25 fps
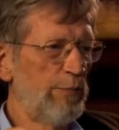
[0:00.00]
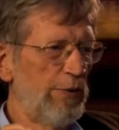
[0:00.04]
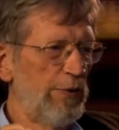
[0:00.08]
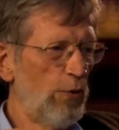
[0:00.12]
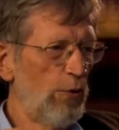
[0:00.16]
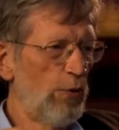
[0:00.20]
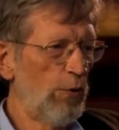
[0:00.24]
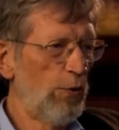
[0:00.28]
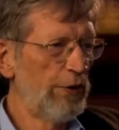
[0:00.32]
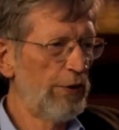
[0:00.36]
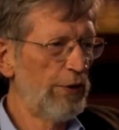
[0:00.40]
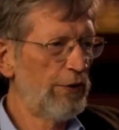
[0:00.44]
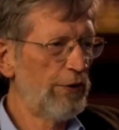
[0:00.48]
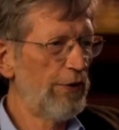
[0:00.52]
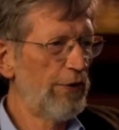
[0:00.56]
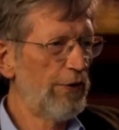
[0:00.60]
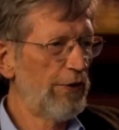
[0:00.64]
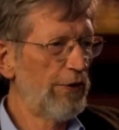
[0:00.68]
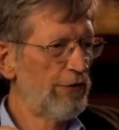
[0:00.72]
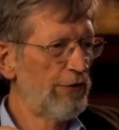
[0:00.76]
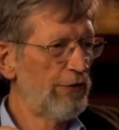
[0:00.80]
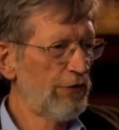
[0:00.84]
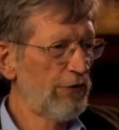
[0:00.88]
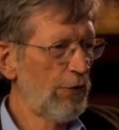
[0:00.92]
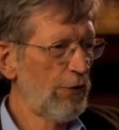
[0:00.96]
and be wholly
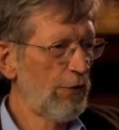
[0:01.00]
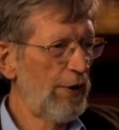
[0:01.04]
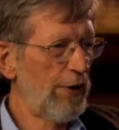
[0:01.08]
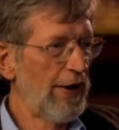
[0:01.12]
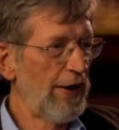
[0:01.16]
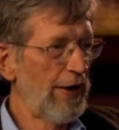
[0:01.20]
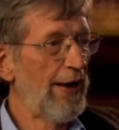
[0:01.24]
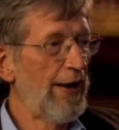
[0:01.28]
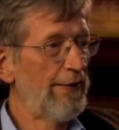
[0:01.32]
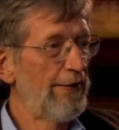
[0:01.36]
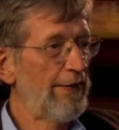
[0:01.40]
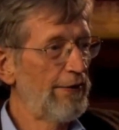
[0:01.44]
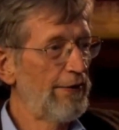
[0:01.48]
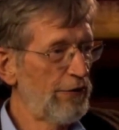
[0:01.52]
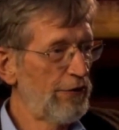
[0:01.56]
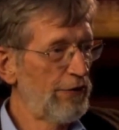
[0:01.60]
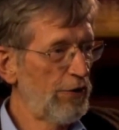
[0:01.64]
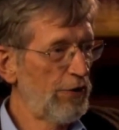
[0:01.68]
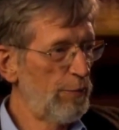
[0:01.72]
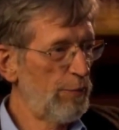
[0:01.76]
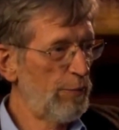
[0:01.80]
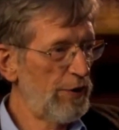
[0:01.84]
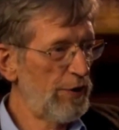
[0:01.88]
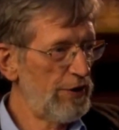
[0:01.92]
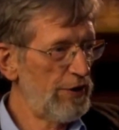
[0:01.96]
good and so on, and
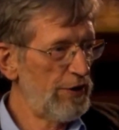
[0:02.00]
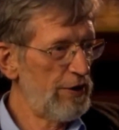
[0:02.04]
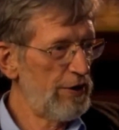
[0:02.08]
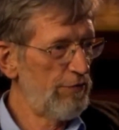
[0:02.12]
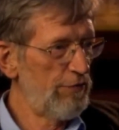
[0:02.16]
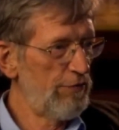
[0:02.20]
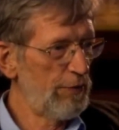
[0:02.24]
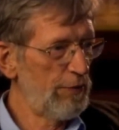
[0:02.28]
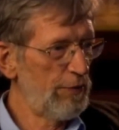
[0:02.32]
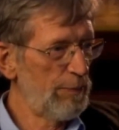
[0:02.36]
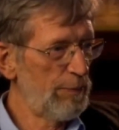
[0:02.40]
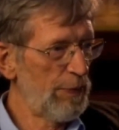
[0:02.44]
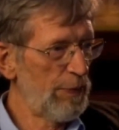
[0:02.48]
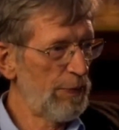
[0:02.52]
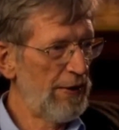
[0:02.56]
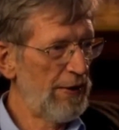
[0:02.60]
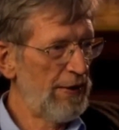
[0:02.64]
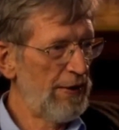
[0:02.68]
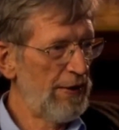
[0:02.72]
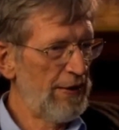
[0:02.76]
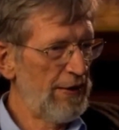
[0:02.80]
that there be evil,